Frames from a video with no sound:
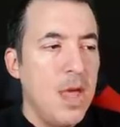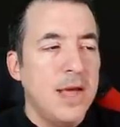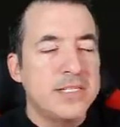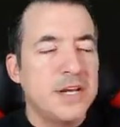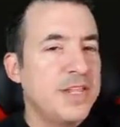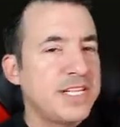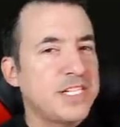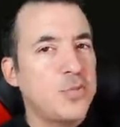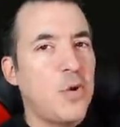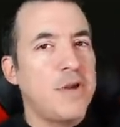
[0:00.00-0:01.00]
So this
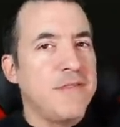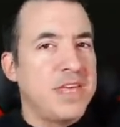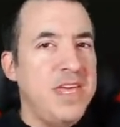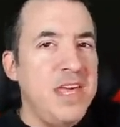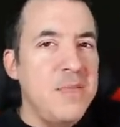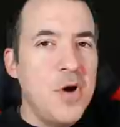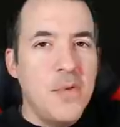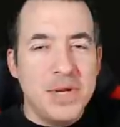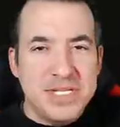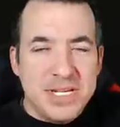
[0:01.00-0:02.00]
is one of the key
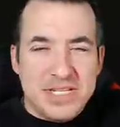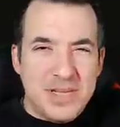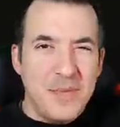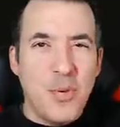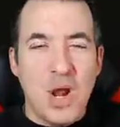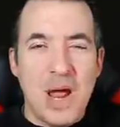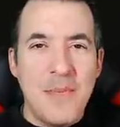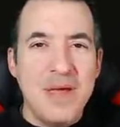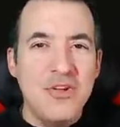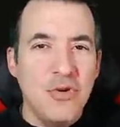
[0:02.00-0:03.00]
moments, and at some point I
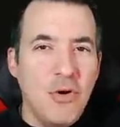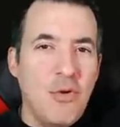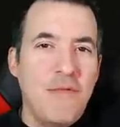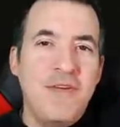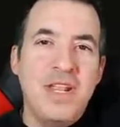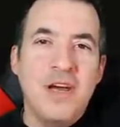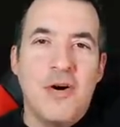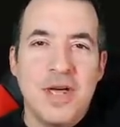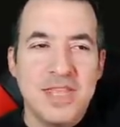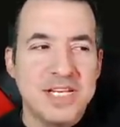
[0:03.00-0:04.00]
may do a whole video
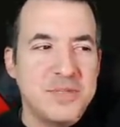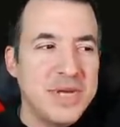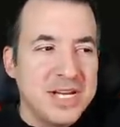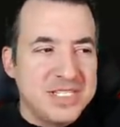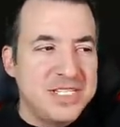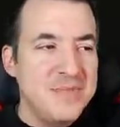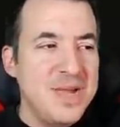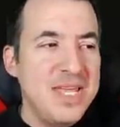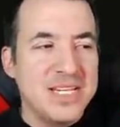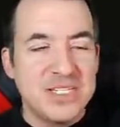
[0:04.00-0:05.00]
on this, because to
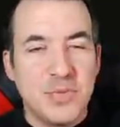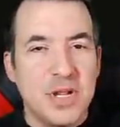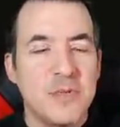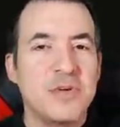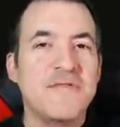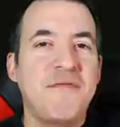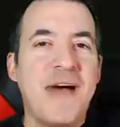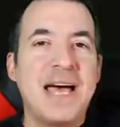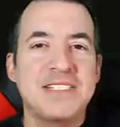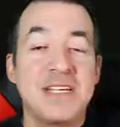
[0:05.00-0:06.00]
me this is one of the most
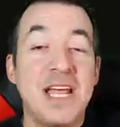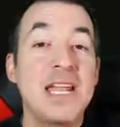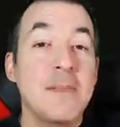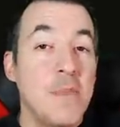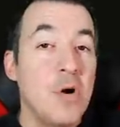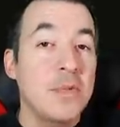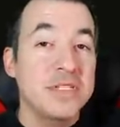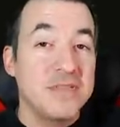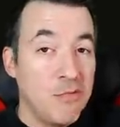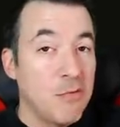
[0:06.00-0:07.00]
fascinating
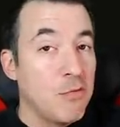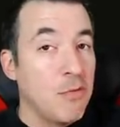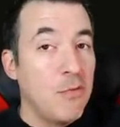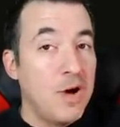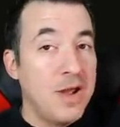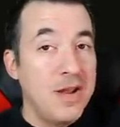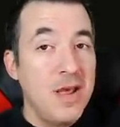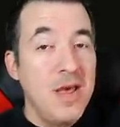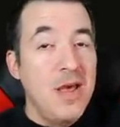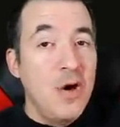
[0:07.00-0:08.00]
moments of World War I,
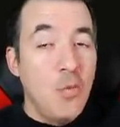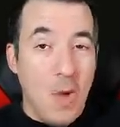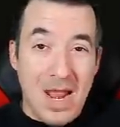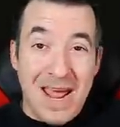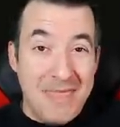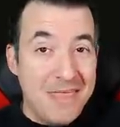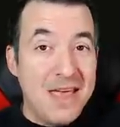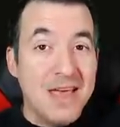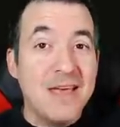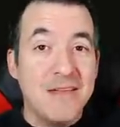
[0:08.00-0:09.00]
when I
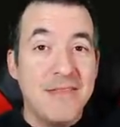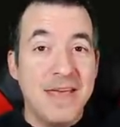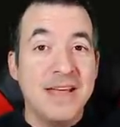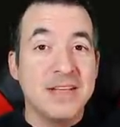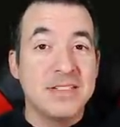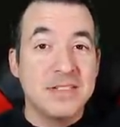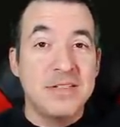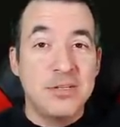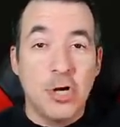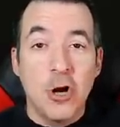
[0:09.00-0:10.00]
think things
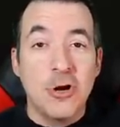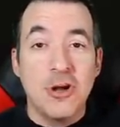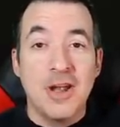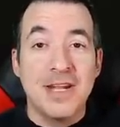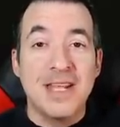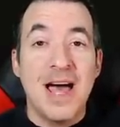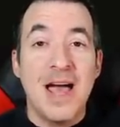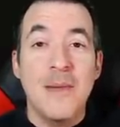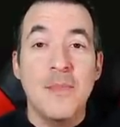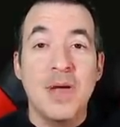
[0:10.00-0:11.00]
turned on a
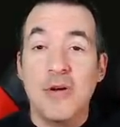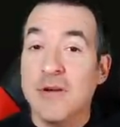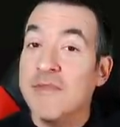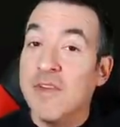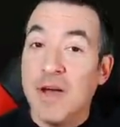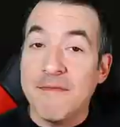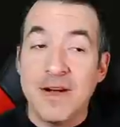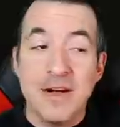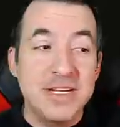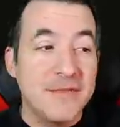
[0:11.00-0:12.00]
dime and could have gone
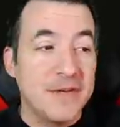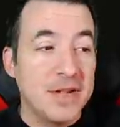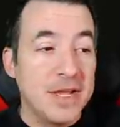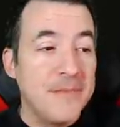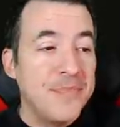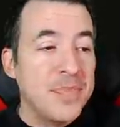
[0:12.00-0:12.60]
very differently.